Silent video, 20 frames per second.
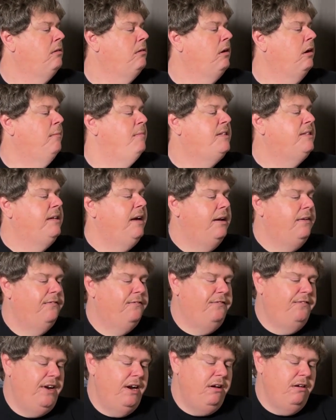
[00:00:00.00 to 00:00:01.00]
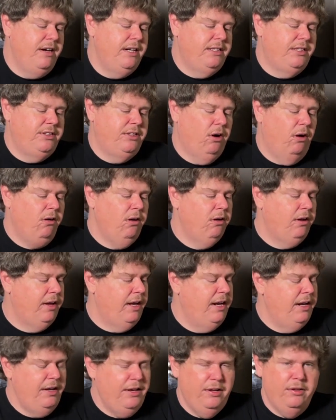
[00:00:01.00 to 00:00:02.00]
It's got a very dark
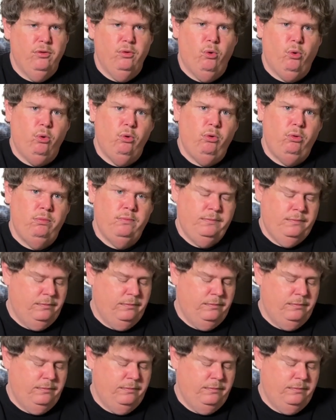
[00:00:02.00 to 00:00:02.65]
Indian Laurel